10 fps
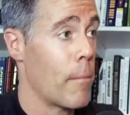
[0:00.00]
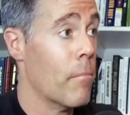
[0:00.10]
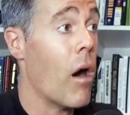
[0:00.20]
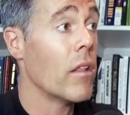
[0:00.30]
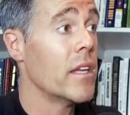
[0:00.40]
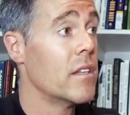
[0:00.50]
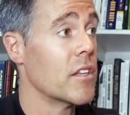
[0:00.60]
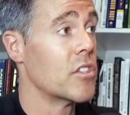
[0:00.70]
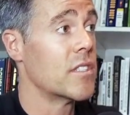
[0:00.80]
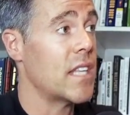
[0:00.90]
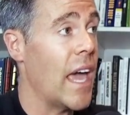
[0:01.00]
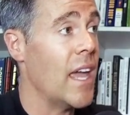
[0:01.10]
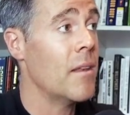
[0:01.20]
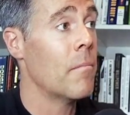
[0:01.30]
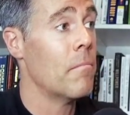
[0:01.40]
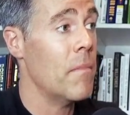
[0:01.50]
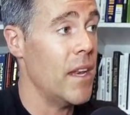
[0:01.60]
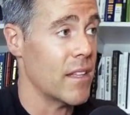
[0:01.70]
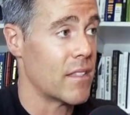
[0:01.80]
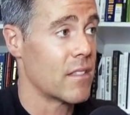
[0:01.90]
Molly does 10
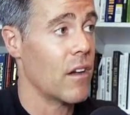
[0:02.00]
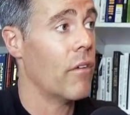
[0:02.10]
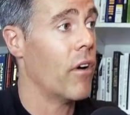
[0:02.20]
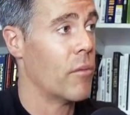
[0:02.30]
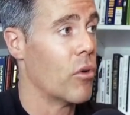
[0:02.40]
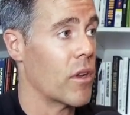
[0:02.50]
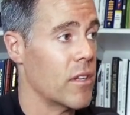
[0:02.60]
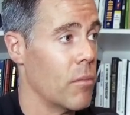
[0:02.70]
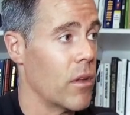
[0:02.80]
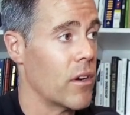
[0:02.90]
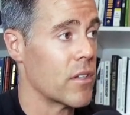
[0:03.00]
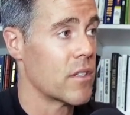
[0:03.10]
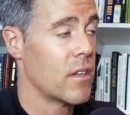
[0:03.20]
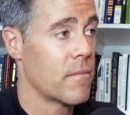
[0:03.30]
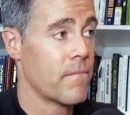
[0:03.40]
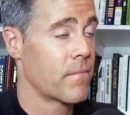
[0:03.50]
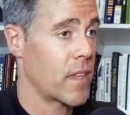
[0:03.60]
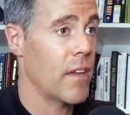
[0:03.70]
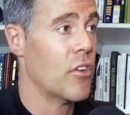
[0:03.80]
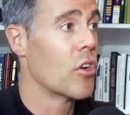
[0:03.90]
minutes of unbroken double unders.
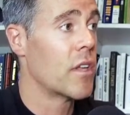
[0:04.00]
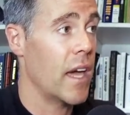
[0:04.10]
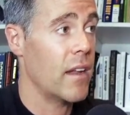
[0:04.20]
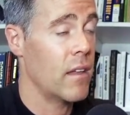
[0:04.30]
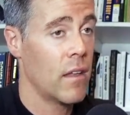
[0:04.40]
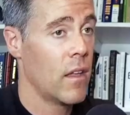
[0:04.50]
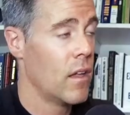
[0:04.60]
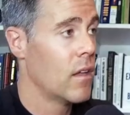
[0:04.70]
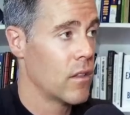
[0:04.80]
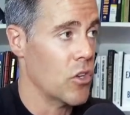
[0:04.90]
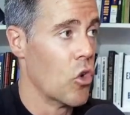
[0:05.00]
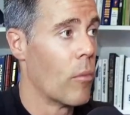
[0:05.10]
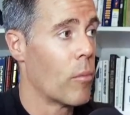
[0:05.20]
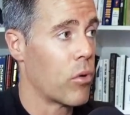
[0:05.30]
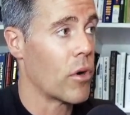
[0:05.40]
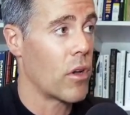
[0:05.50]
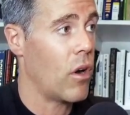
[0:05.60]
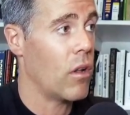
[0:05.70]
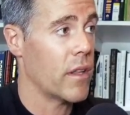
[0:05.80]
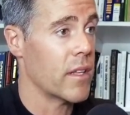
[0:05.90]
If you're getting the normal
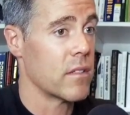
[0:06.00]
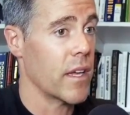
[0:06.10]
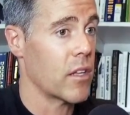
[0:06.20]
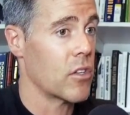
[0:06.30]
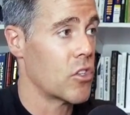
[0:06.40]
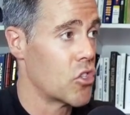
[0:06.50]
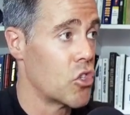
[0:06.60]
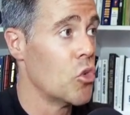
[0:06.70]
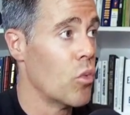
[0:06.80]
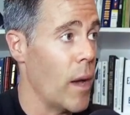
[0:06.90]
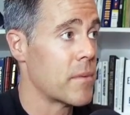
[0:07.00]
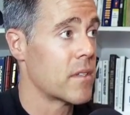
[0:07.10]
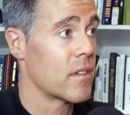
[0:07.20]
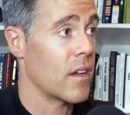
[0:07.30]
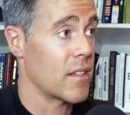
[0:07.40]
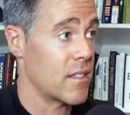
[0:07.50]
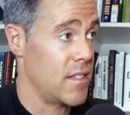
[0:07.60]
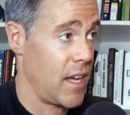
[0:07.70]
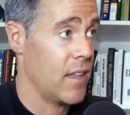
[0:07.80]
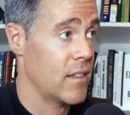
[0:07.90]
protocol is like two reps a
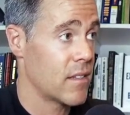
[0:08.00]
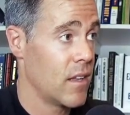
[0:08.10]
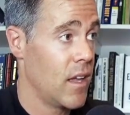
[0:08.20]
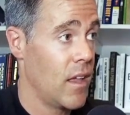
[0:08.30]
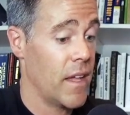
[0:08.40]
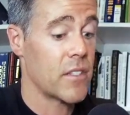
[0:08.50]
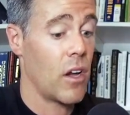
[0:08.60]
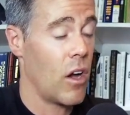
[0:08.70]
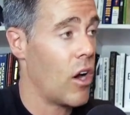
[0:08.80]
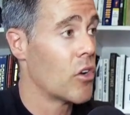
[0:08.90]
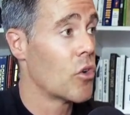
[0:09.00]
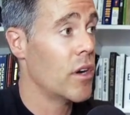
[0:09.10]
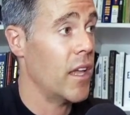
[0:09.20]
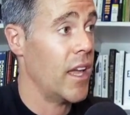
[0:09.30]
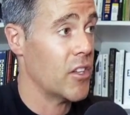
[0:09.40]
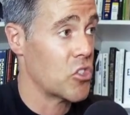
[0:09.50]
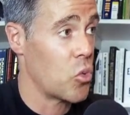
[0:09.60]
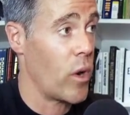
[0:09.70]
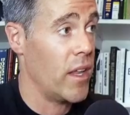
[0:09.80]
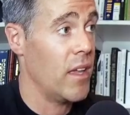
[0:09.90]
2nd mm -hmm. that's
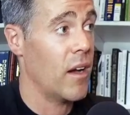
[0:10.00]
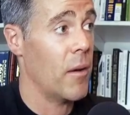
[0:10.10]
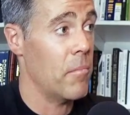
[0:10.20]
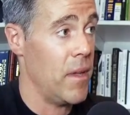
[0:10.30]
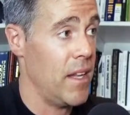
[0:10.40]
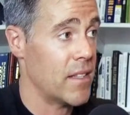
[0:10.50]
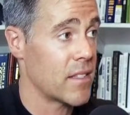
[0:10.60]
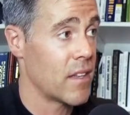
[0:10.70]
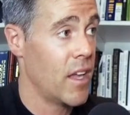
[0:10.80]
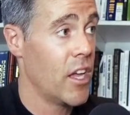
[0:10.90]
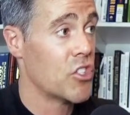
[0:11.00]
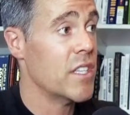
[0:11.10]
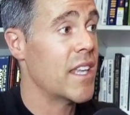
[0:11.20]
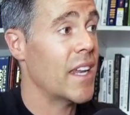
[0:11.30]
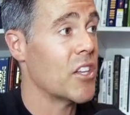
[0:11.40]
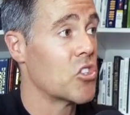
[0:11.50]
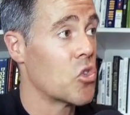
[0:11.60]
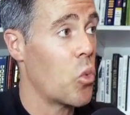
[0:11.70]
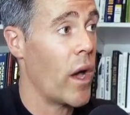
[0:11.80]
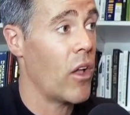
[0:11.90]
120 a minute. She's getting
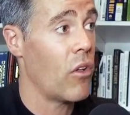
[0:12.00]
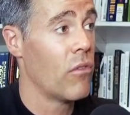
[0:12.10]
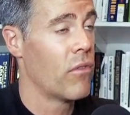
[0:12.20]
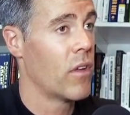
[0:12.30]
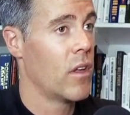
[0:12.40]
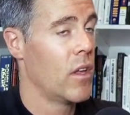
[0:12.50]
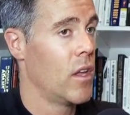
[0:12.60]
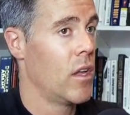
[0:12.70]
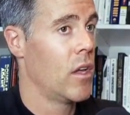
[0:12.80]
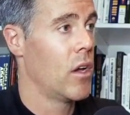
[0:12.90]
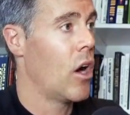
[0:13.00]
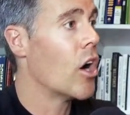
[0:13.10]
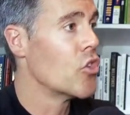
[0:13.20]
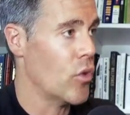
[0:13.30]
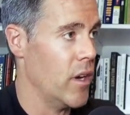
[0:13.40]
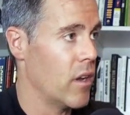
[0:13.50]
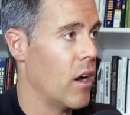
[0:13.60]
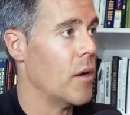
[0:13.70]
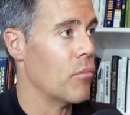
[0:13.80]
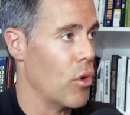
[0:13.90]
1,200
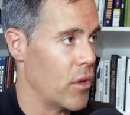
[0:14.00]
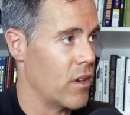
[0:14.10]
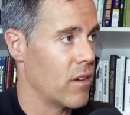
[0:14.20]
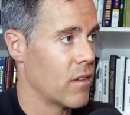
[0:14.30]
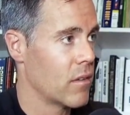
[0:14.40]
unbroken.